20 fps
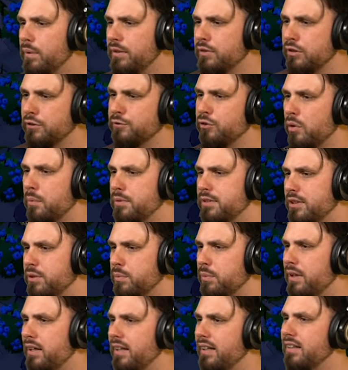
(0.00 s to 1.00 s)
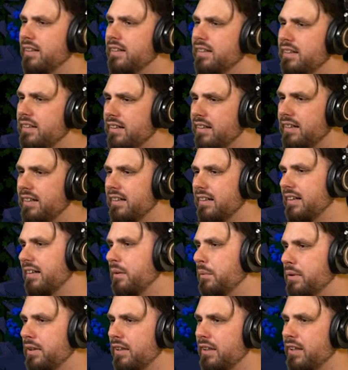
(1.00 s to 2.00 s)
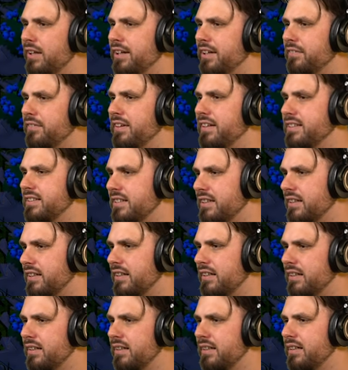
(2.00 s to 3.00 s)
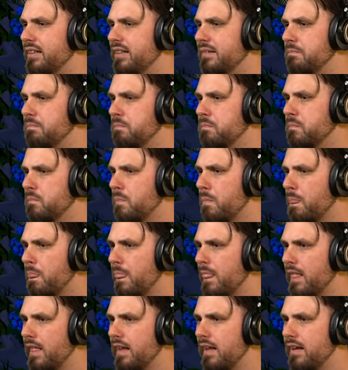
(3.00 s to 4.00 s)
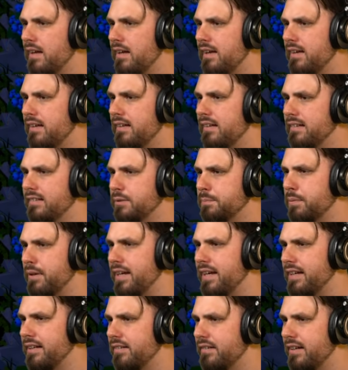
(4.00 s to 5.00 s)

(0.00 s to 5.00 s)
transformers as well. Uh, we need a lot of things here. Um, uh, spray.